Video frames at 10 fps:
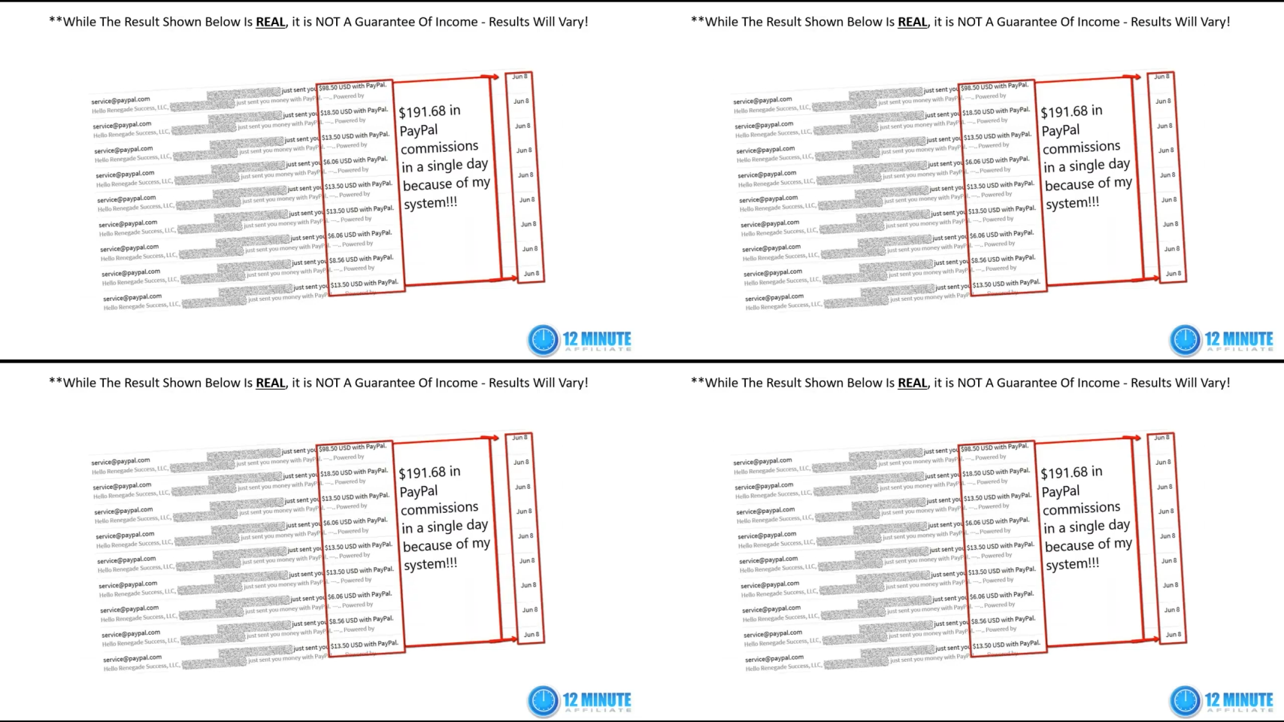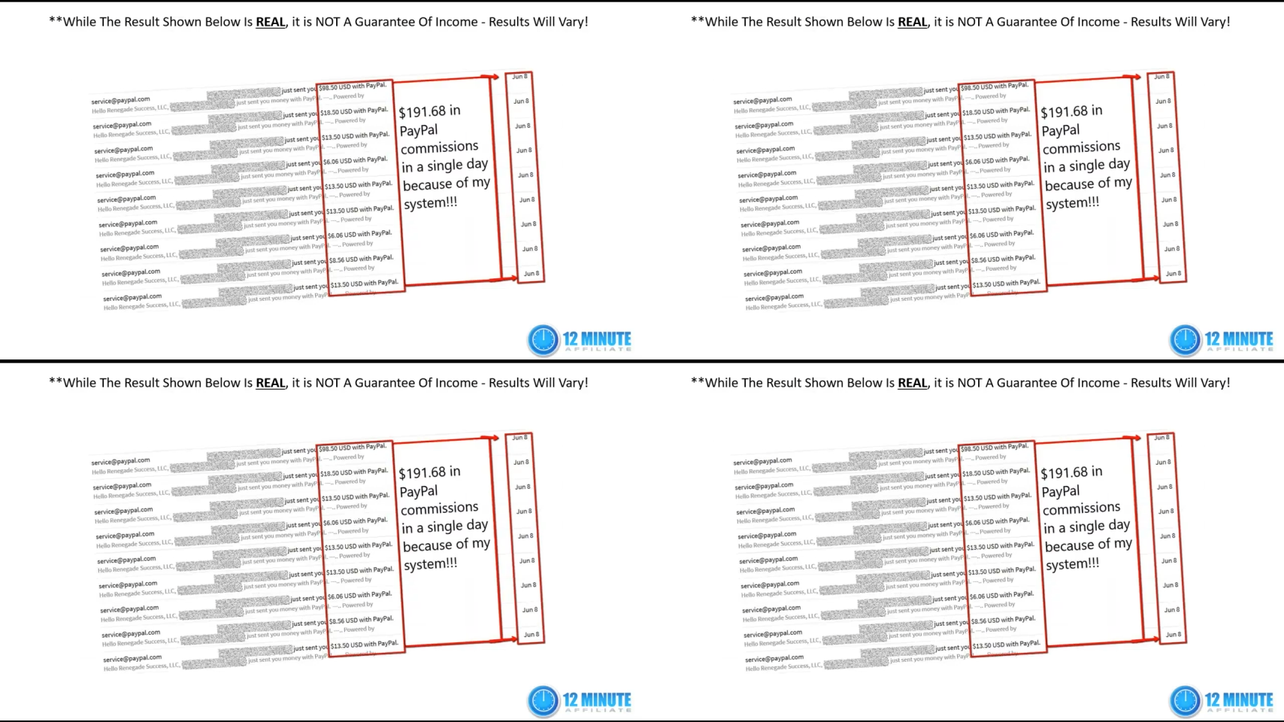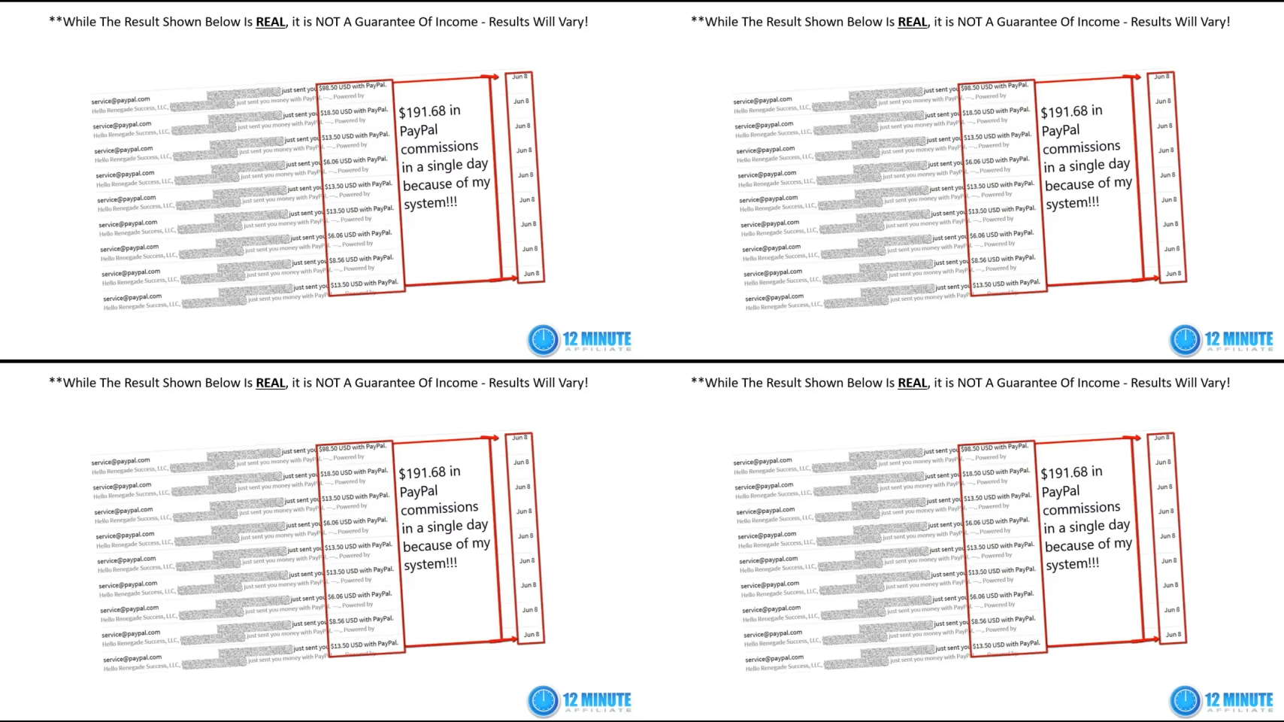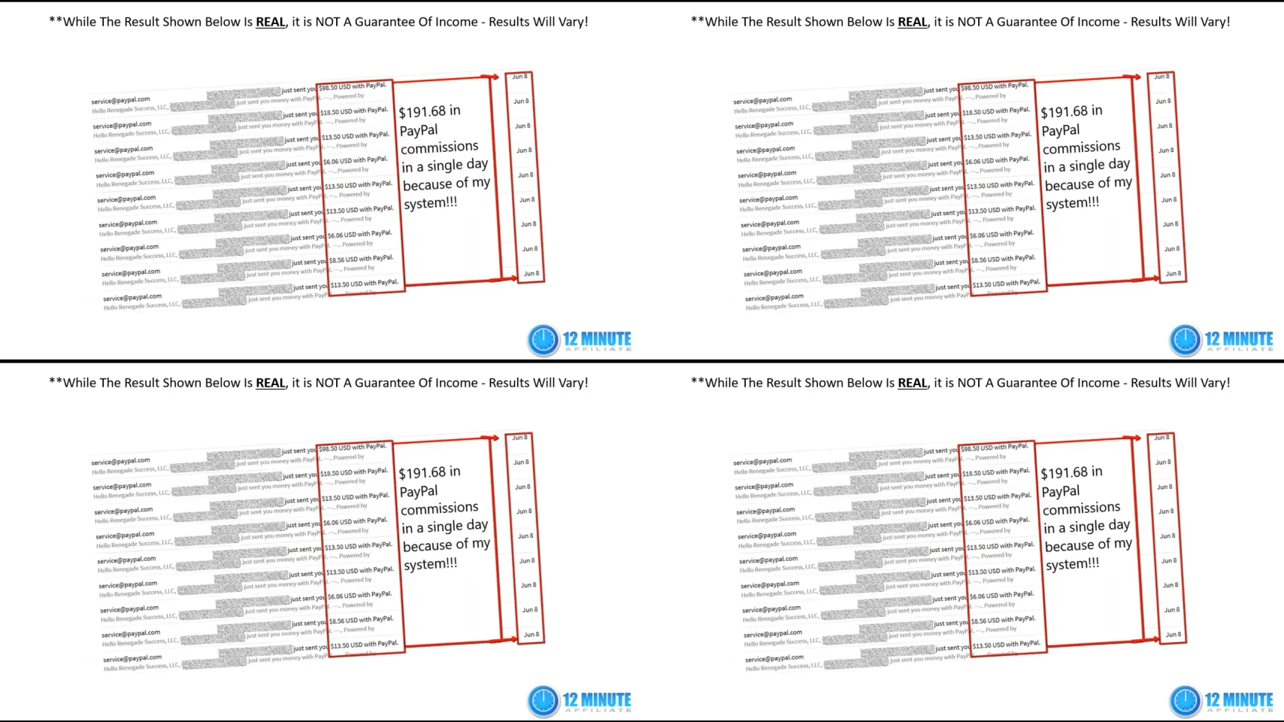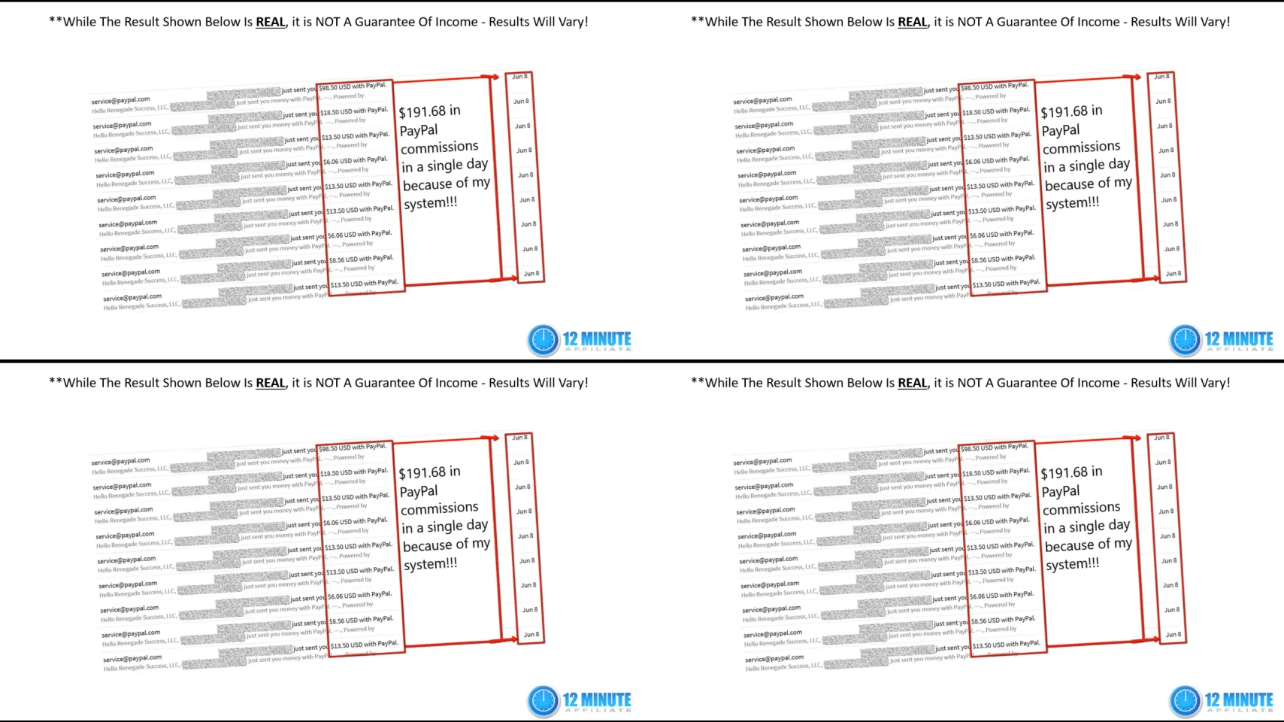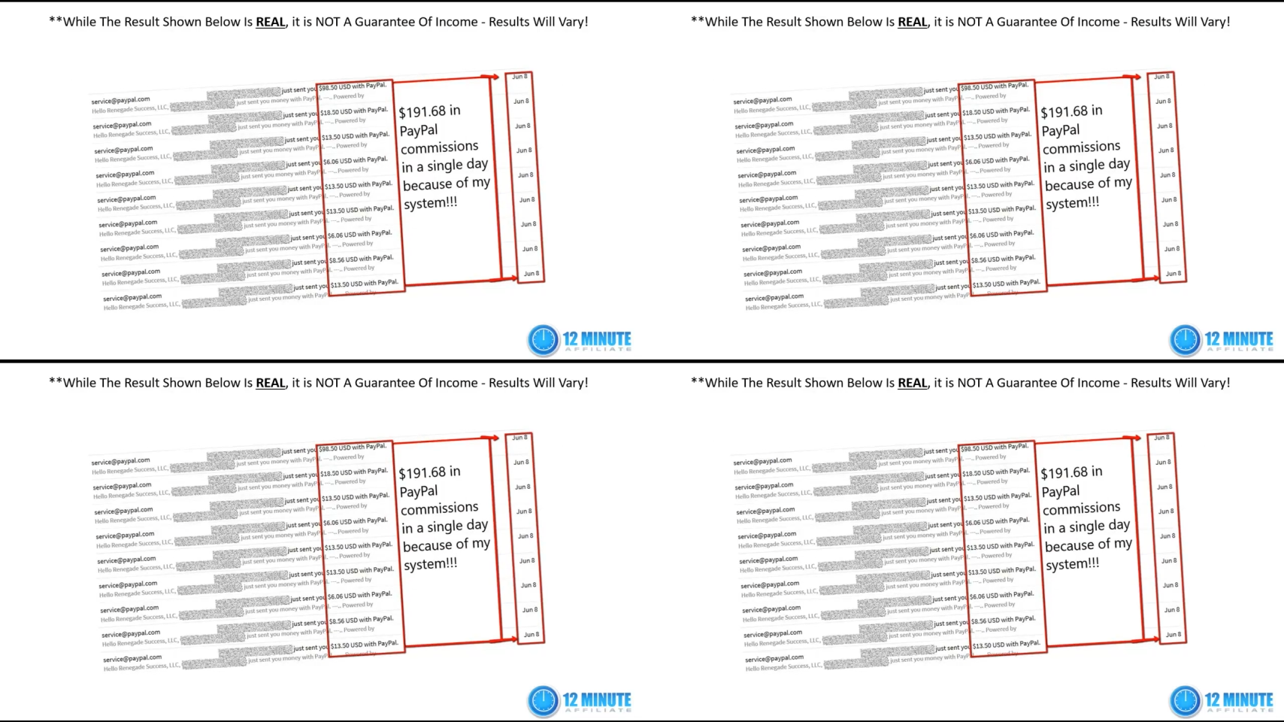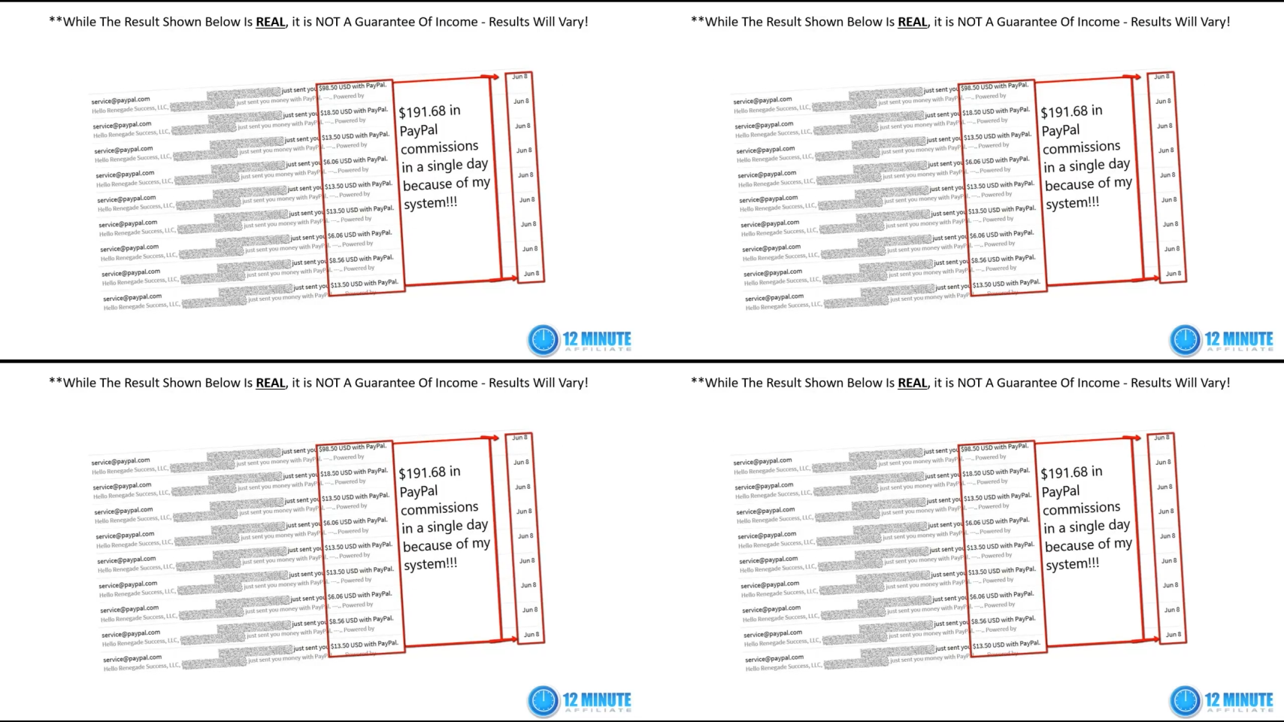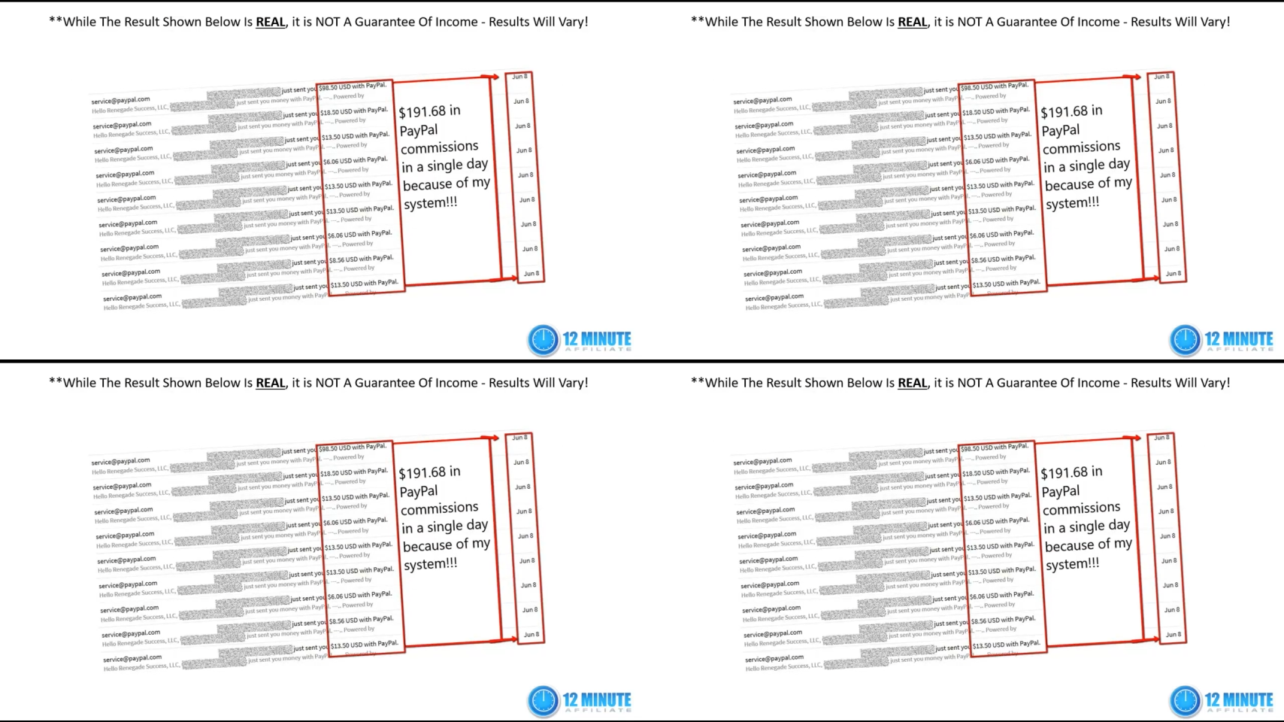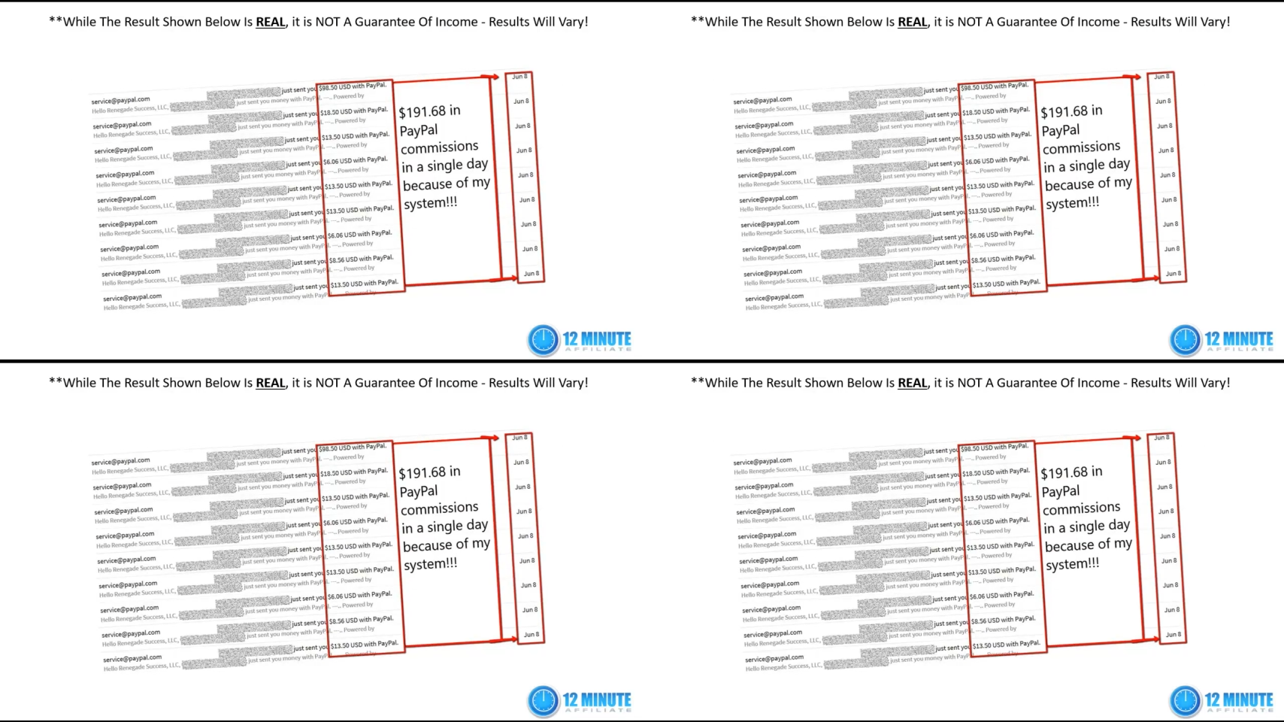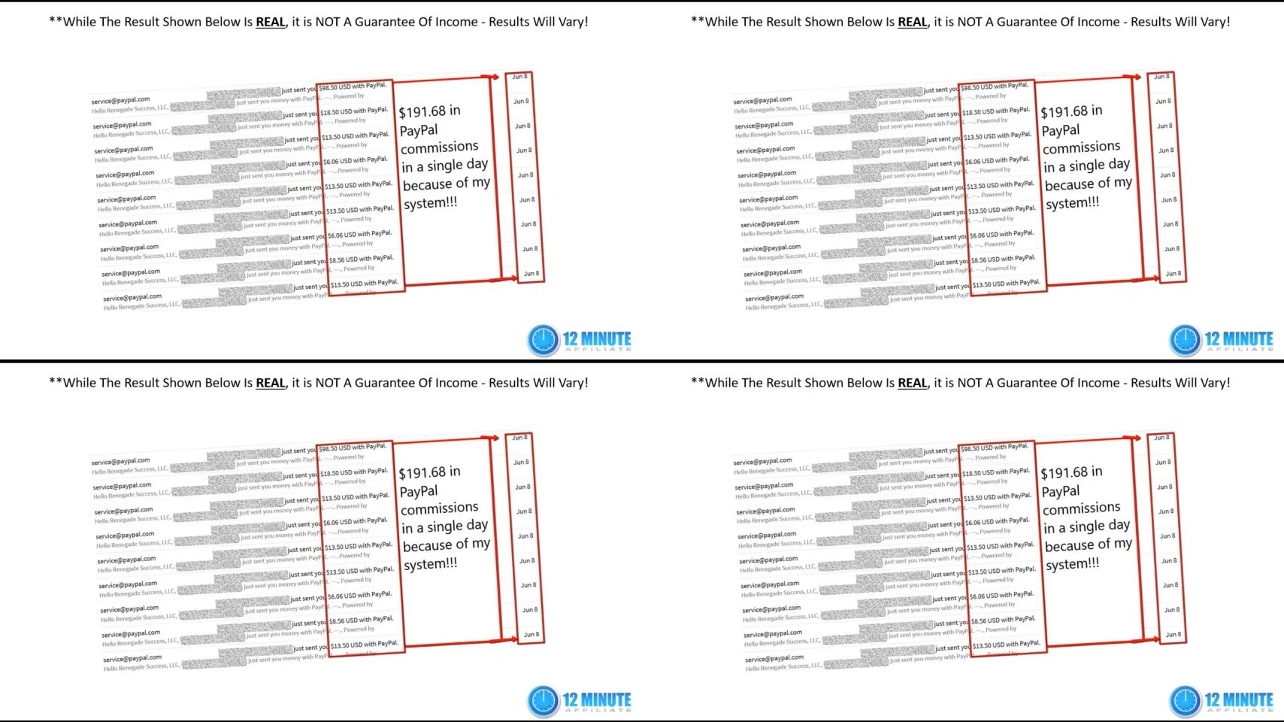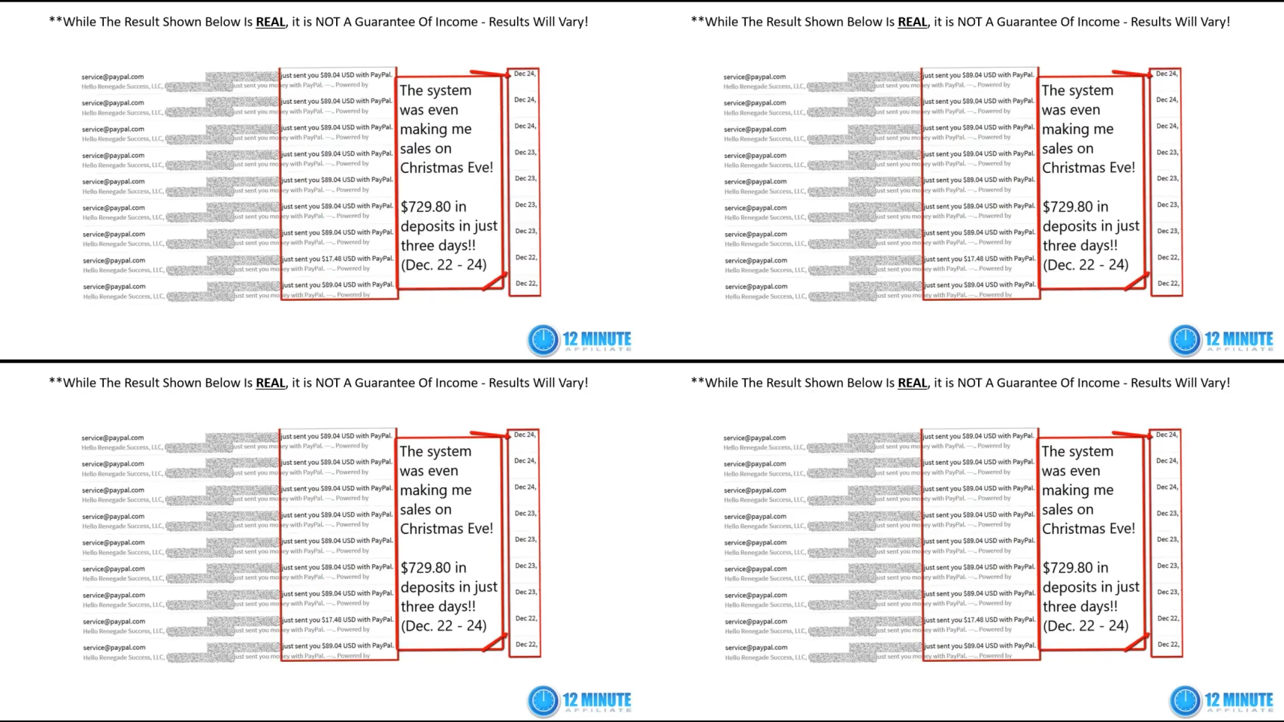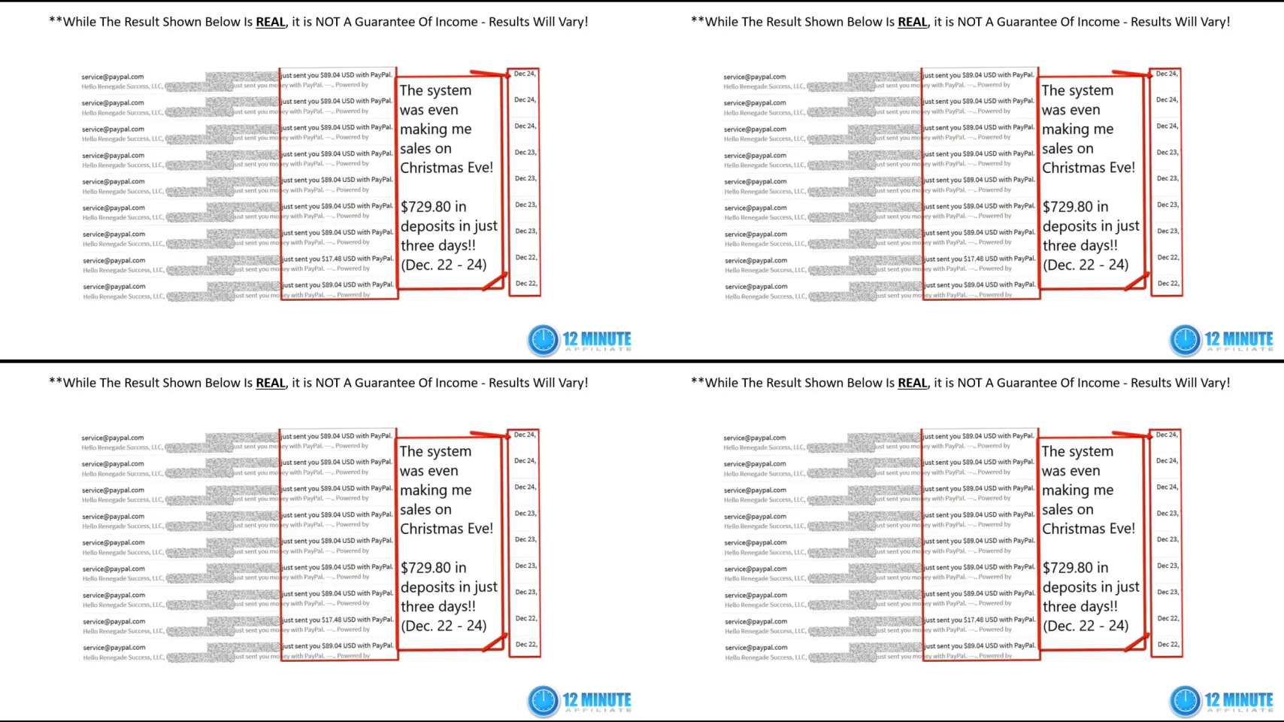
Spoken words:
No face is visible, so there are no lips to read.